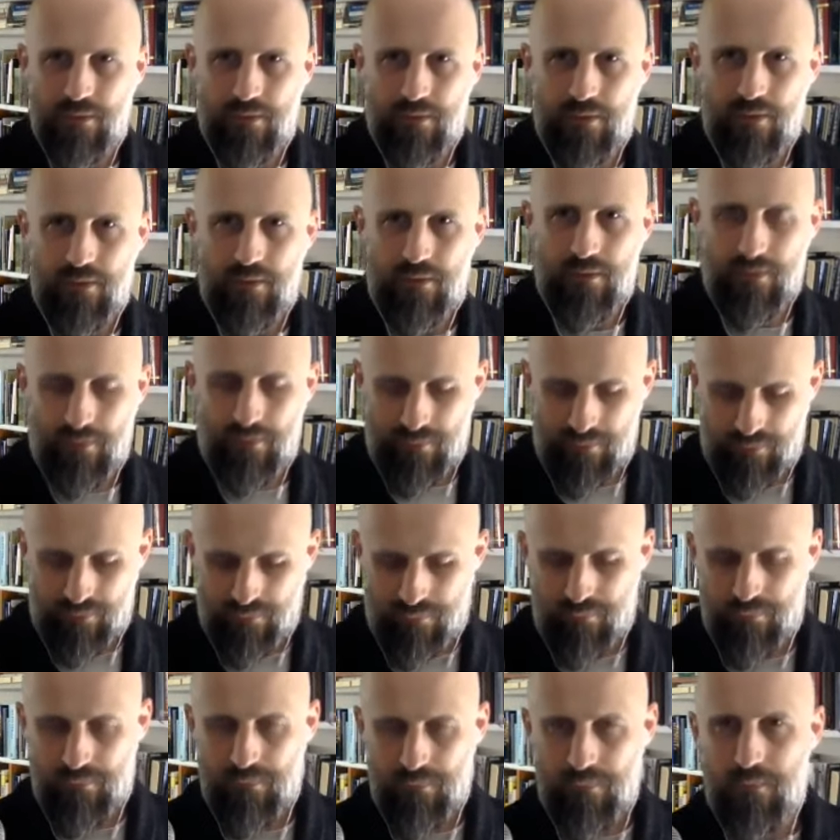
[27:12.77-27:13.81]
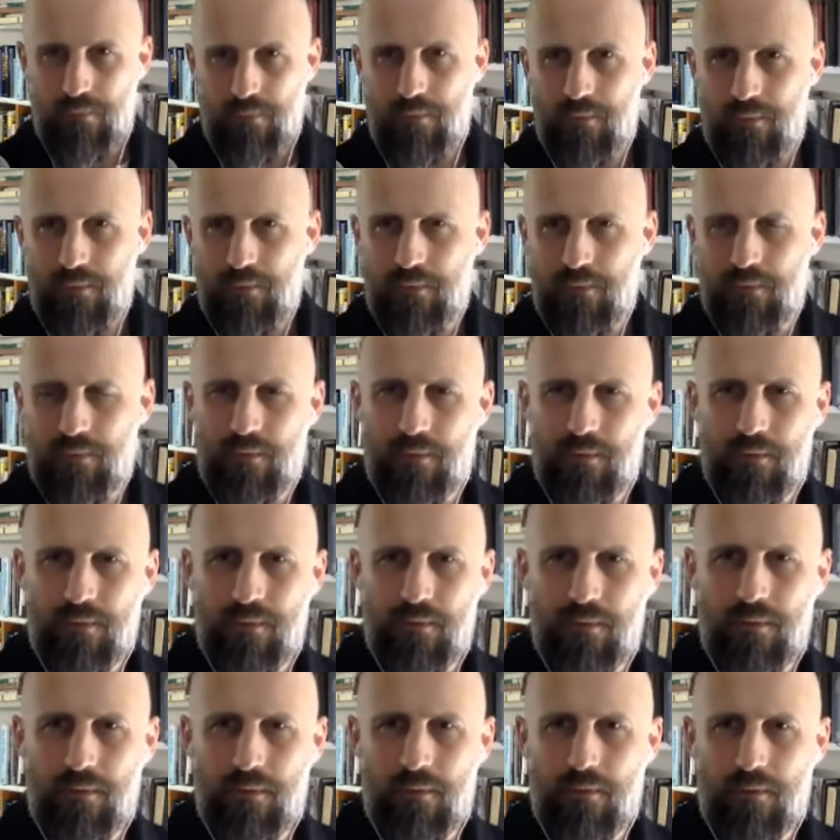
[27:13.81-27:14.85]

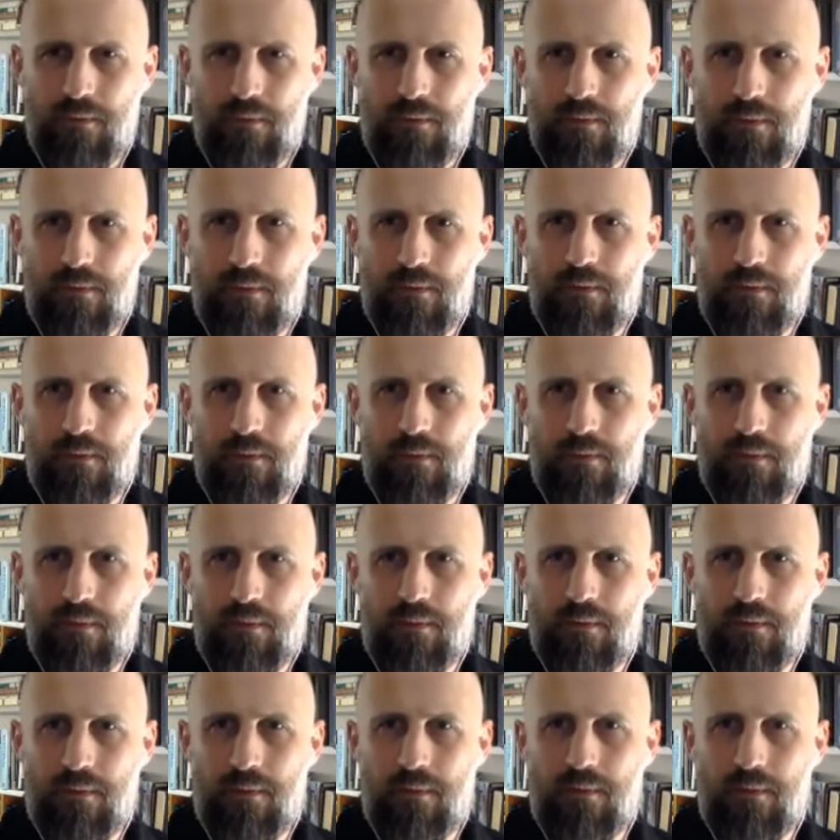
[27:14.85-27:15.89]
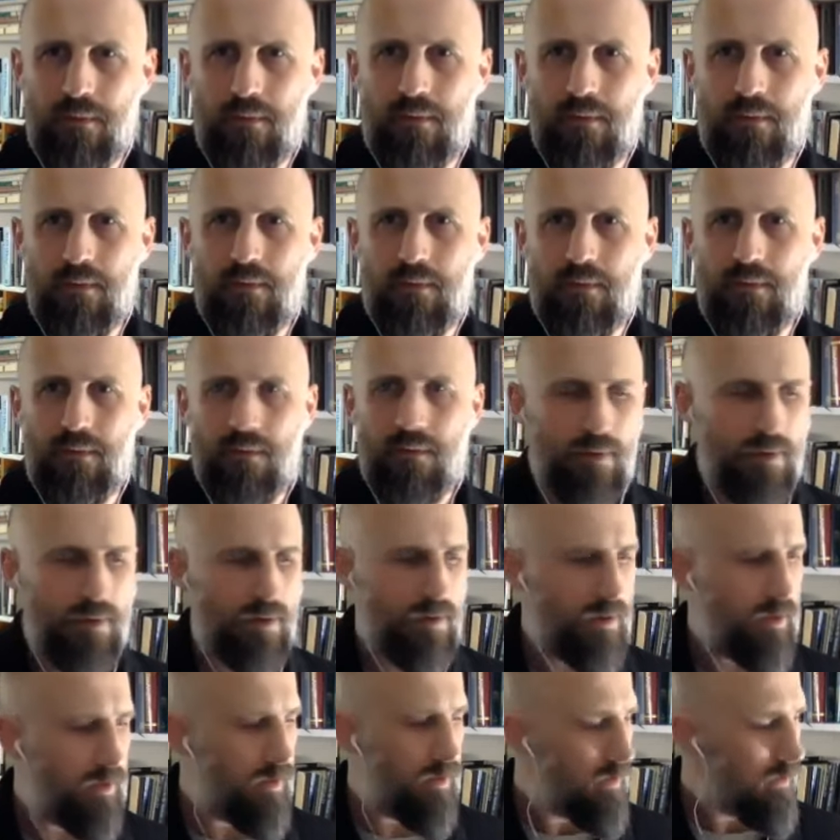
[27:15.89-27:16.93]

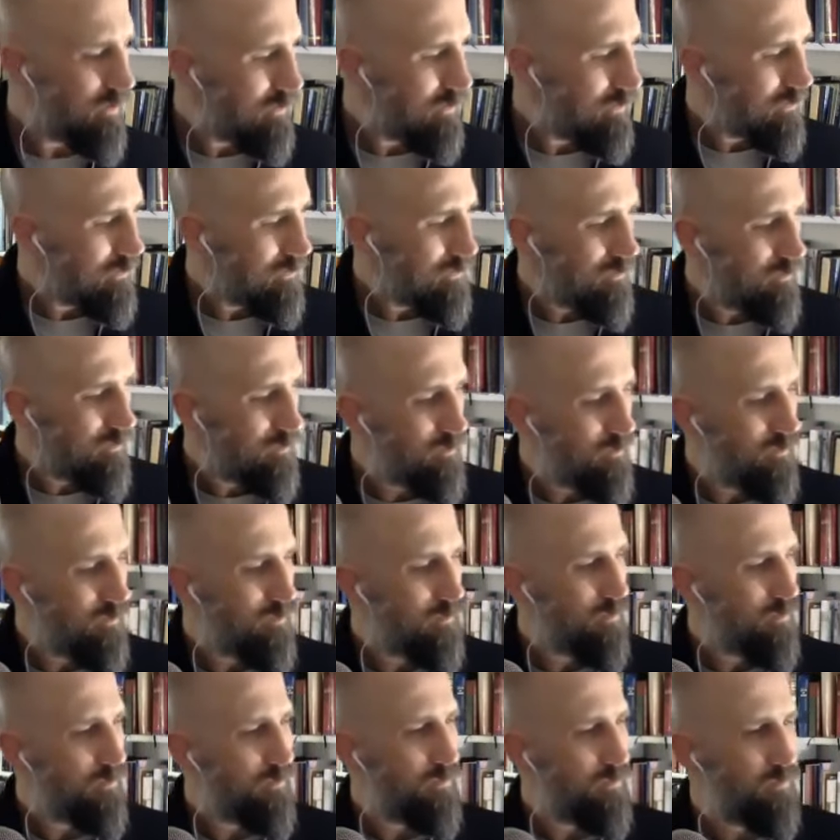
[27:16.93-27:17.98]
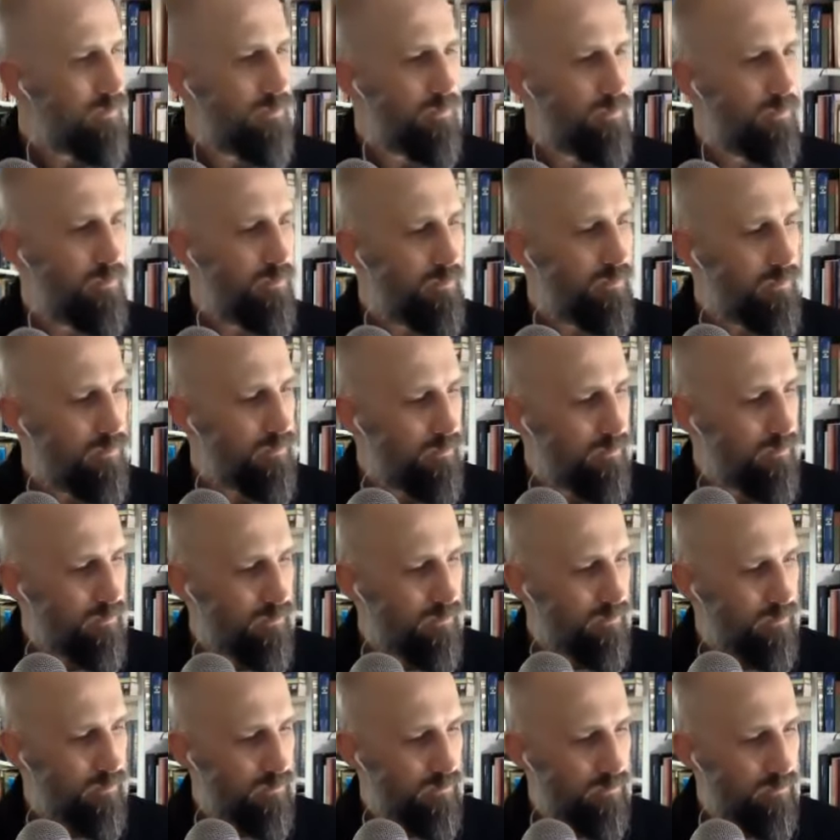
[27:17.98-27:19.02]

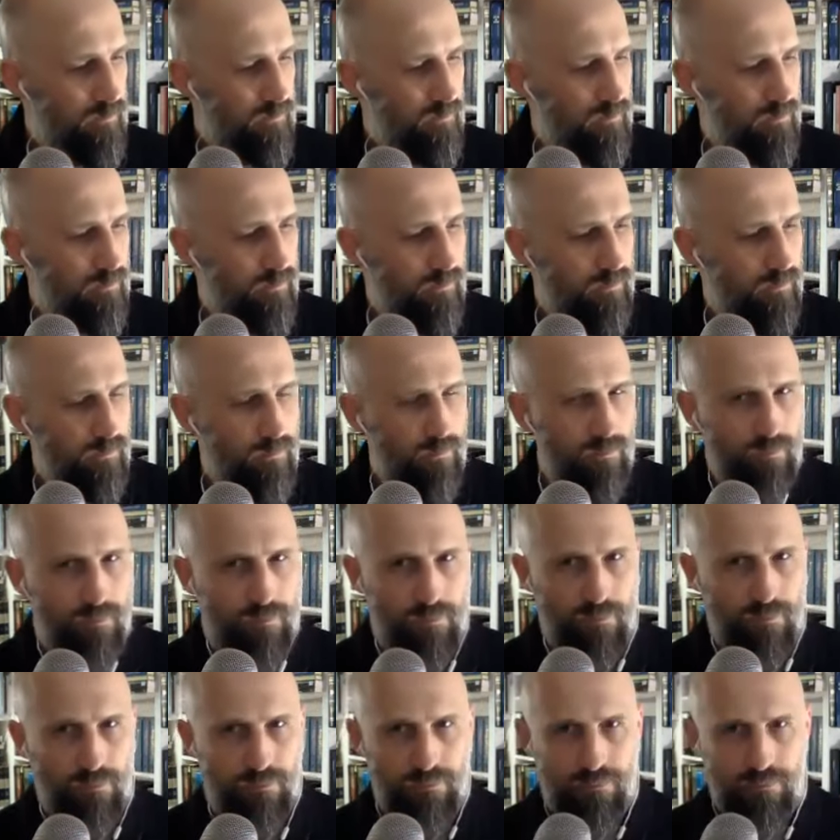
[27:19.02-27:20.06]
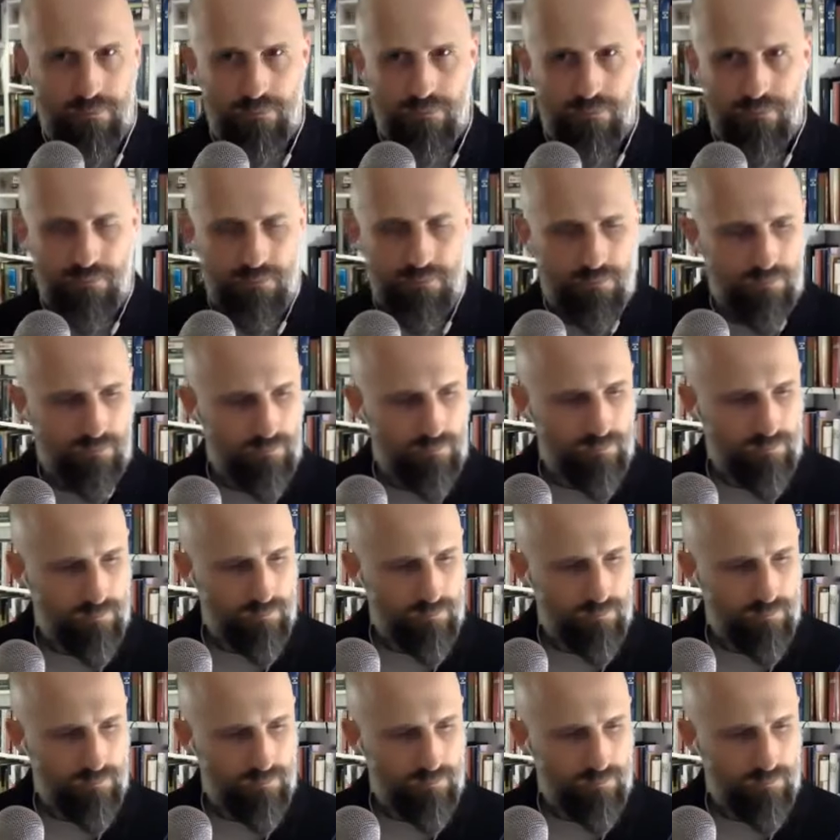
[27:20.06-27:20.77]
No words are spoken by the person on screen.